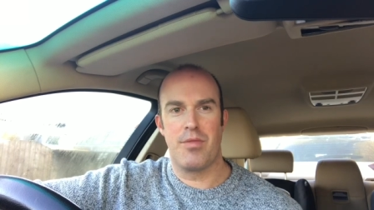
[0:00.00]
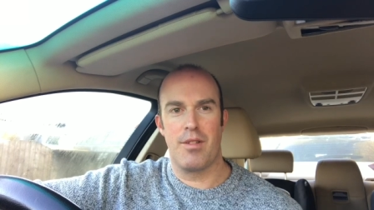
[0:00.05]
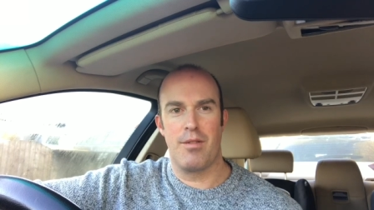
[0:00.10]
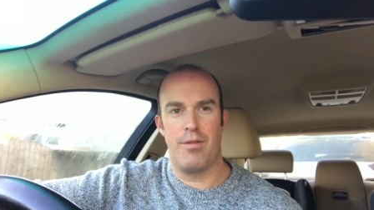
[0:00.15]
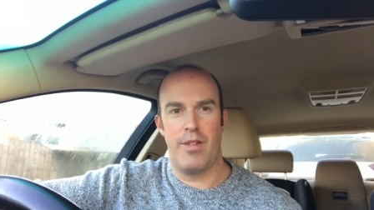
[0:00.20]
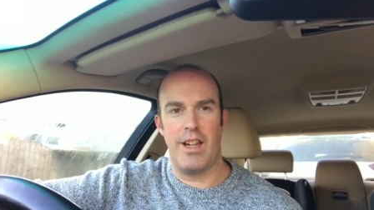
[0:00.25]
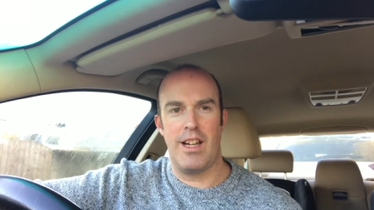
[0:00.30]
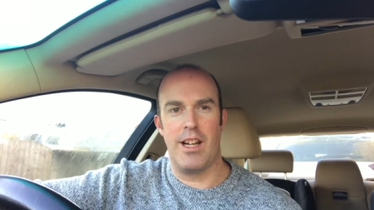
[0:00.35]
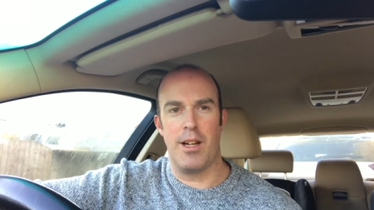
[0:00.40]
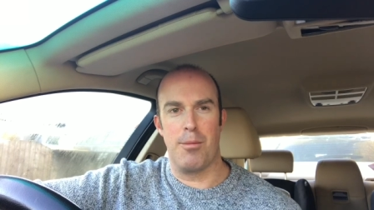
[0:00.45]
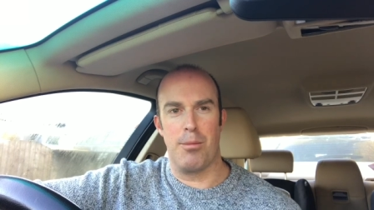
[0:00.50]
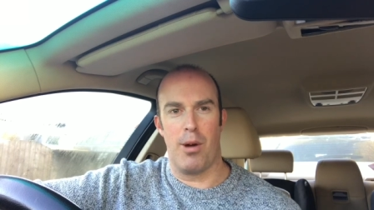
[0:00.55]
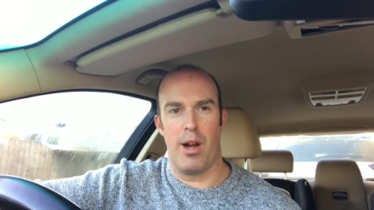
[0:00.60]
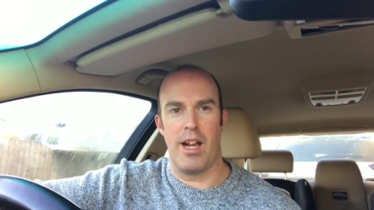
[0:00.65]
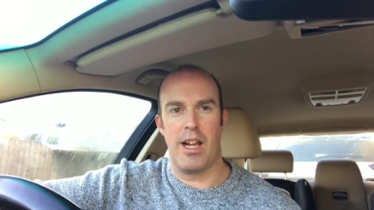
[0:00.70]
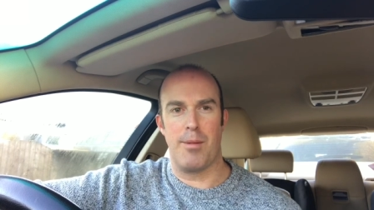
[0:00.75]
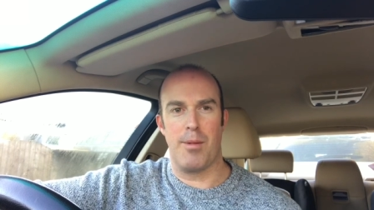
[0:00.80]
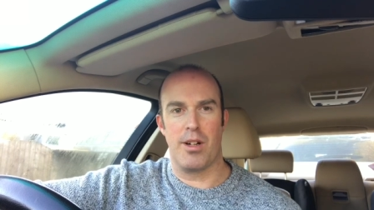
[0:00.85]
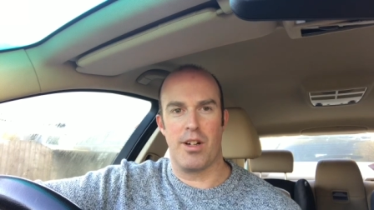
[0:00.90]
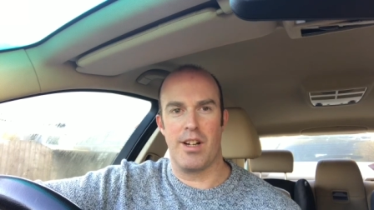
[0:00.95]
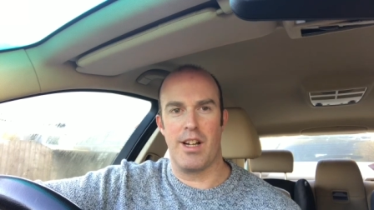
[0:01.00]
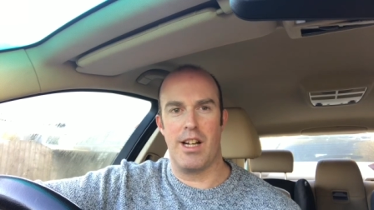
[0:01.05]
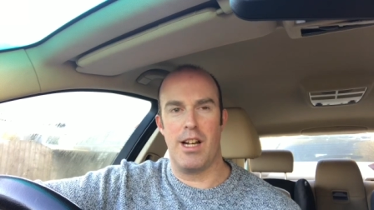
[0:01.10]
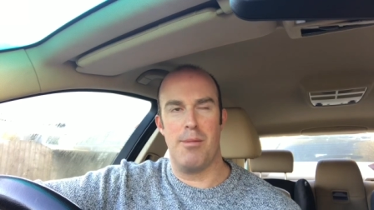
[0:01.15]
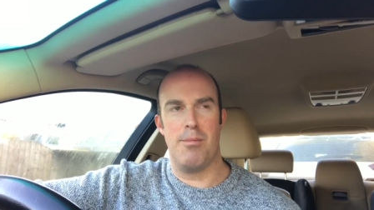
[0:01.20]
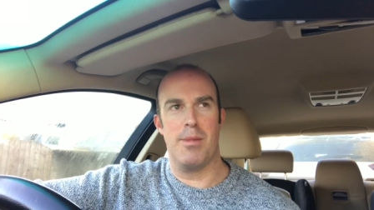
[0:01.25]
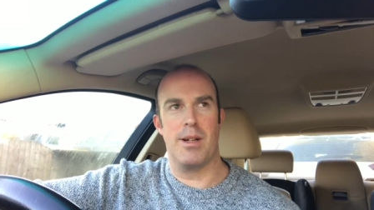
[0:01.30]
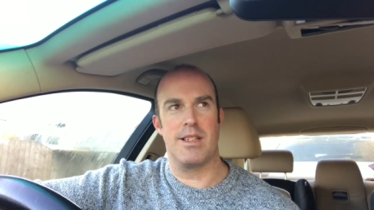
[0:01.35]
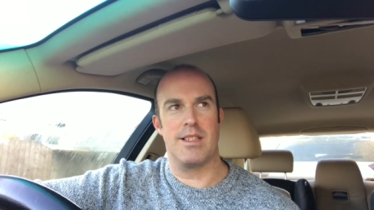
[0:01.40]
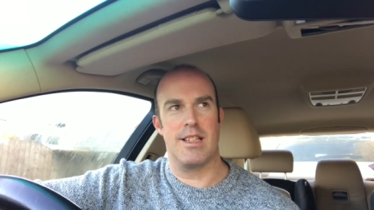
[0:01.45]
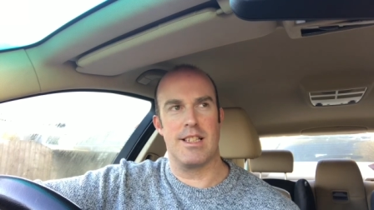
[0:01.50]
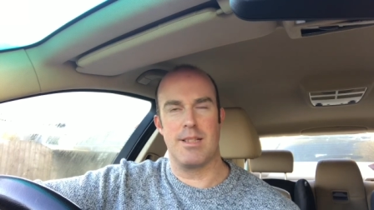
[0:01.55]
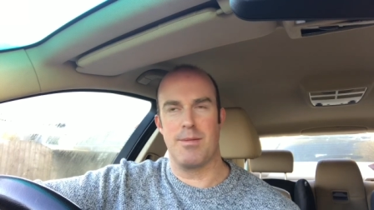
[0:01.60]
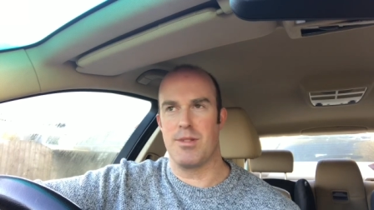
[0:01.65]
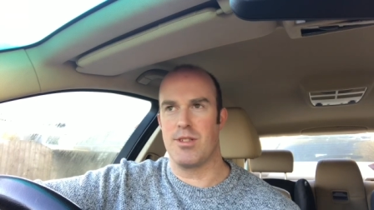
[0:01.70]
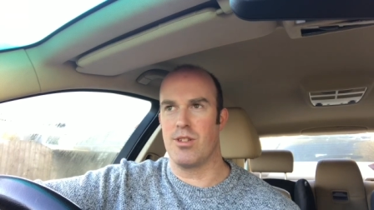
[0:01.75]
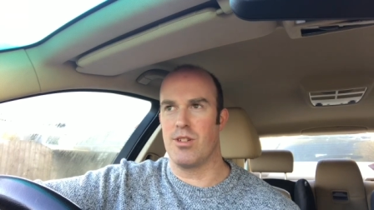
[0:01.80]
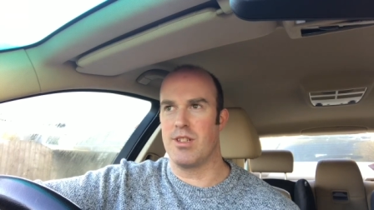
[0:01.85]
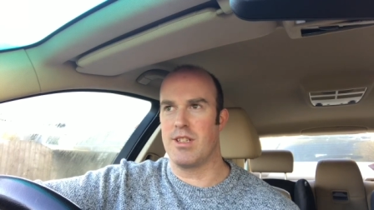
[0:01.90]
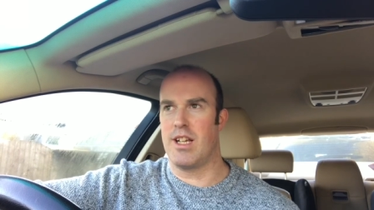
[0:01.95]
feeling brain, my kind of limbic system,
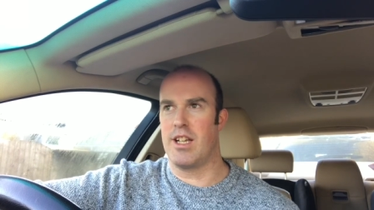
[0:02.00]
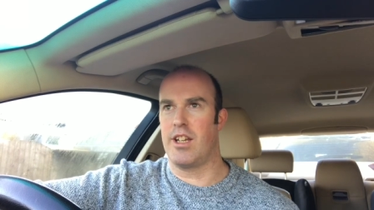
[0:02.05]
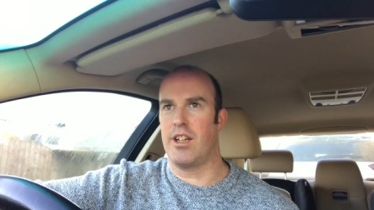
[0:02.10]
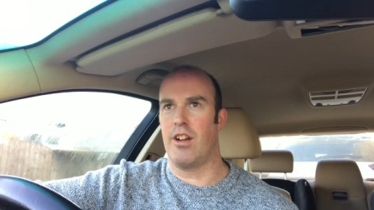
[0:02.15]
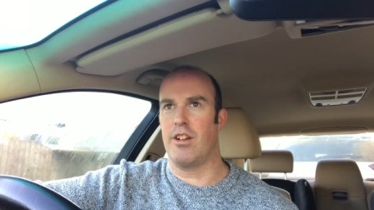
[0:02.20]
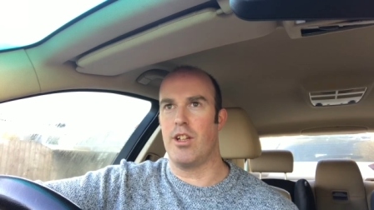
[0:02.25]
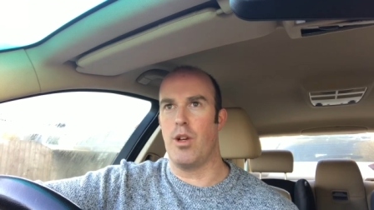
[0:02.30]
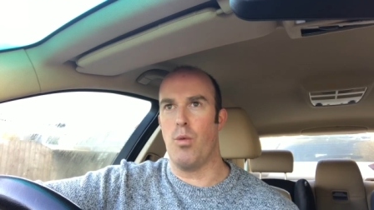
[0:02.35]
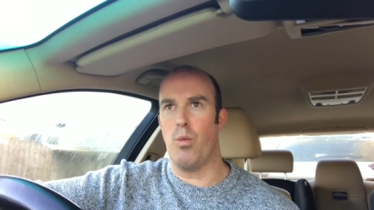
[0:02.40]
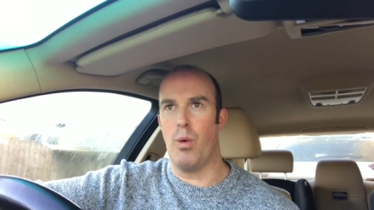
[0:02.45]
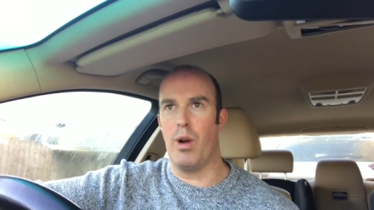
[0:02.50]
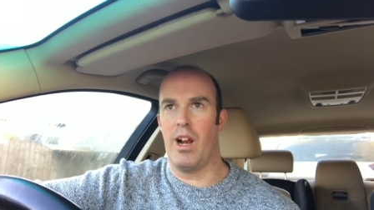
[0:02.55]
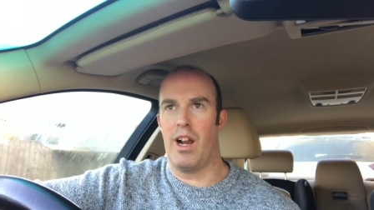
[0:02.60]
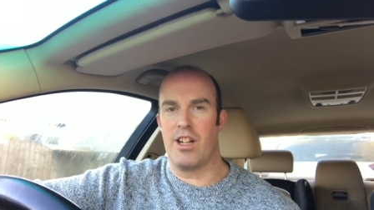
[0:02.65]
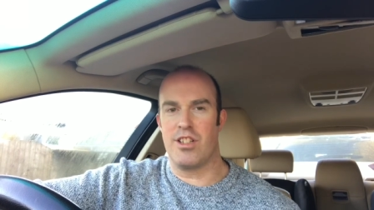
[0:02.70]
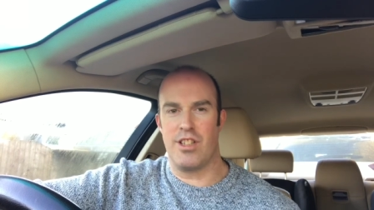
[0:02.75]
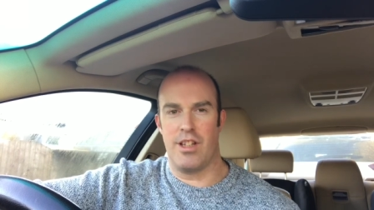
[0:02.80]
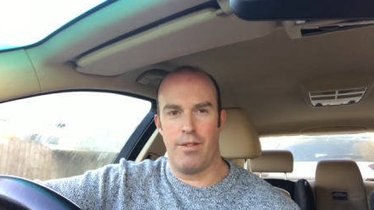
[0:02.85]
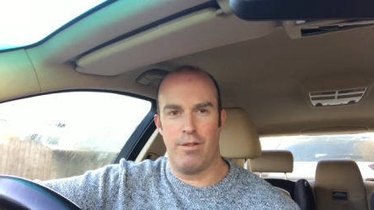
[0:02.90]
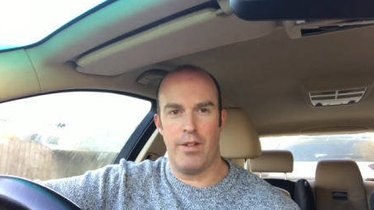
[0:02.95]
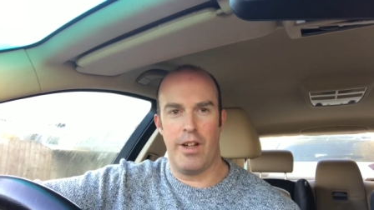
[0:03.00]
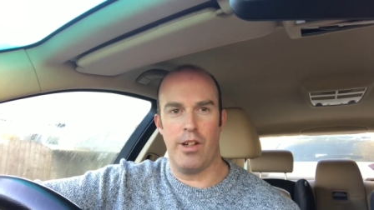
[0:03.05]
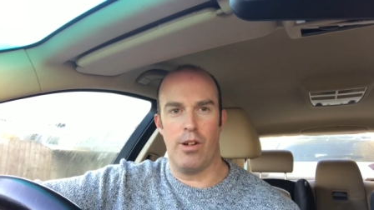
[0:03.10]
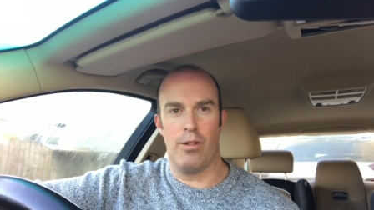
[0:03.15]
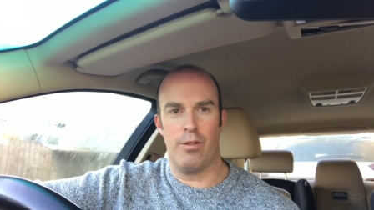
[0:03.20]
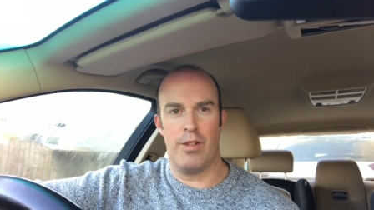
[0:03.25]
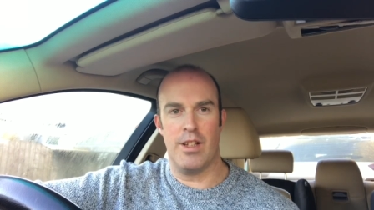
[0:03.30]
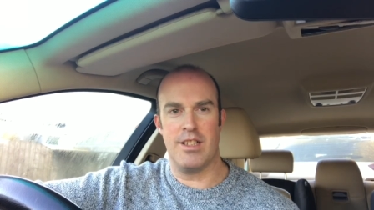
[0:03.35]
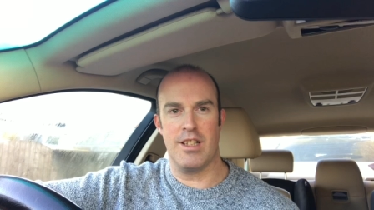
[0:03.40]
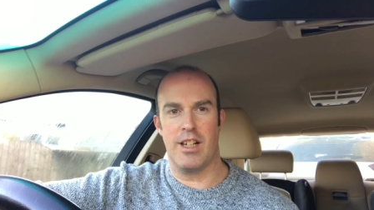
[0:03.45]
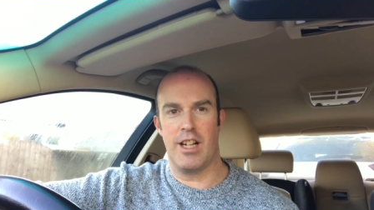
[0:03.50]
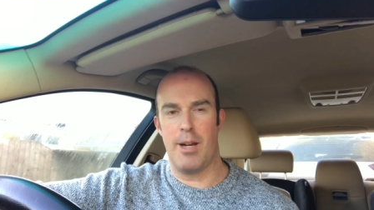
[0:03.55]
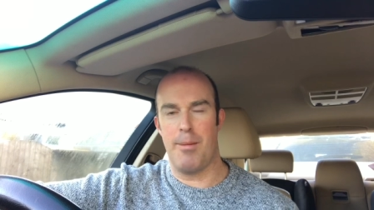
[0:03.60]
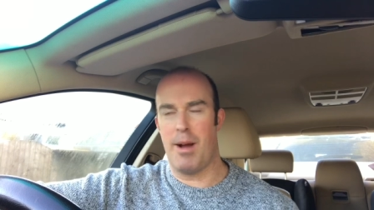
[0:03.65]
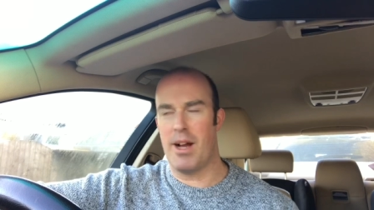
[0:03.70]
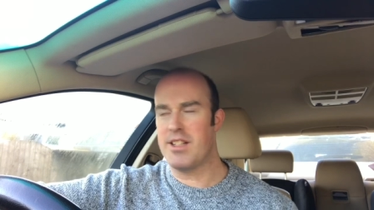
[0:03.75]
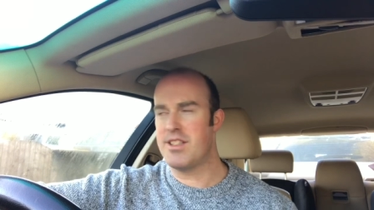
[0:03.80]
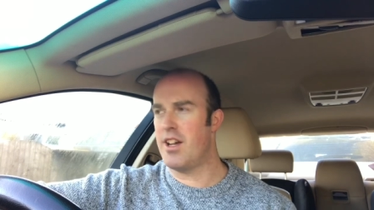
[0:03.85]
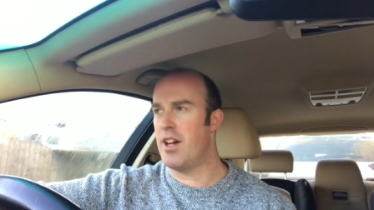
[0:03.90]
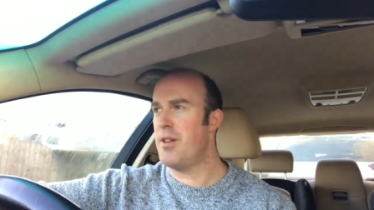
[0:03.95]
sort of saying, you will actually feel physically
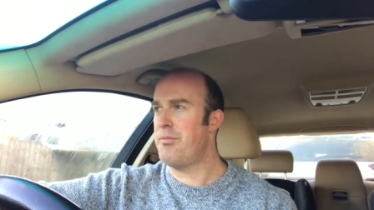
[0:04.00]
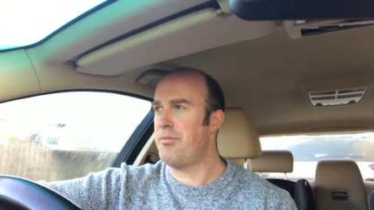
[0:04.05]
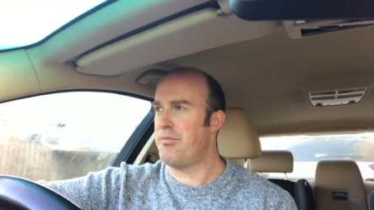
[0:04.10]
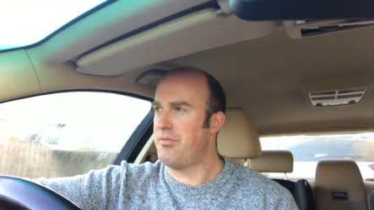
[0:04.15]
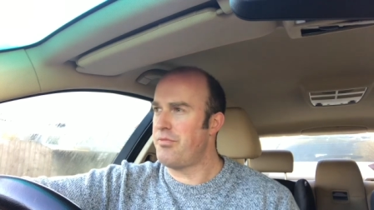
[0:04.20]
better